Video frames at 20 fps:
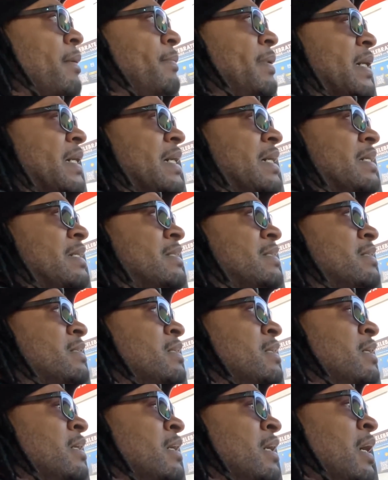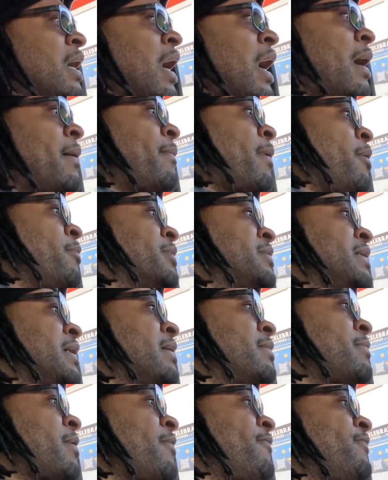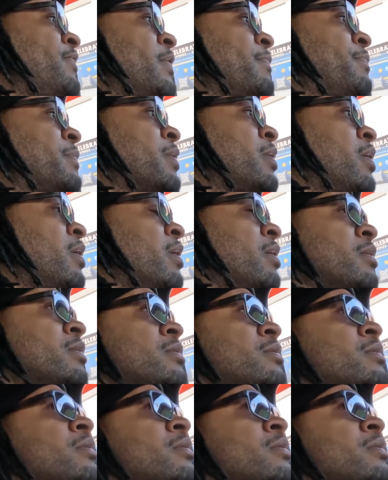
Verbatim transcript: because I'm always thinking about flipping cars.